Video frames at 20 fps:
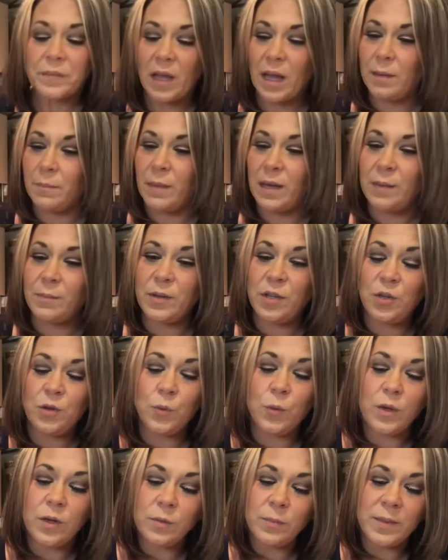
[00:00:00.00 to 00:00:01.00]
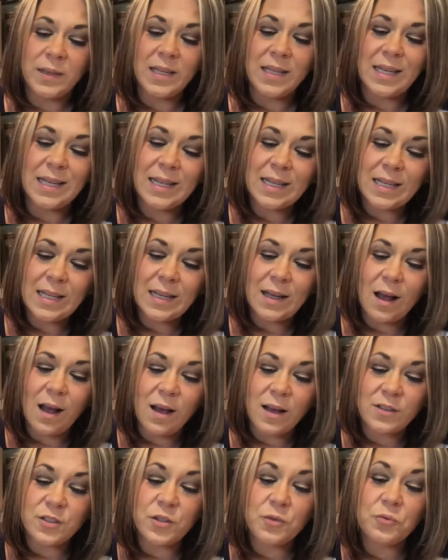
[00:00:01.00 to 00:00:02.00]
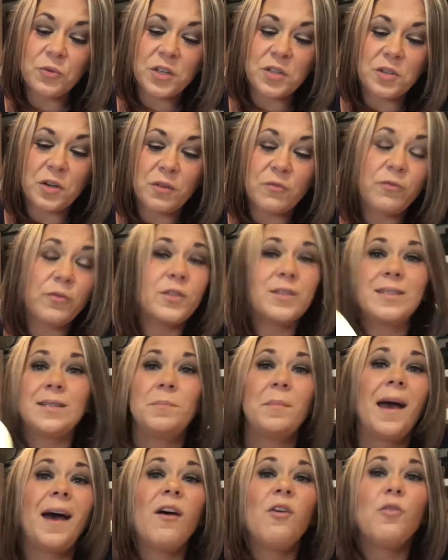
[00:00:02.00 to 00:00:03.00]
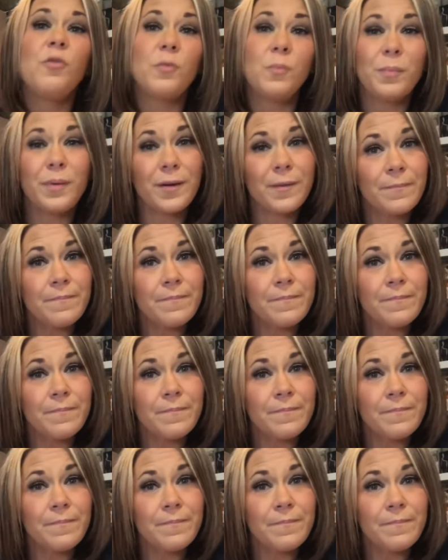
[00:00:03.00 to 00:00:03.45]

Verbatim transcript: And maybe you will be needing uh, to reach out for some help.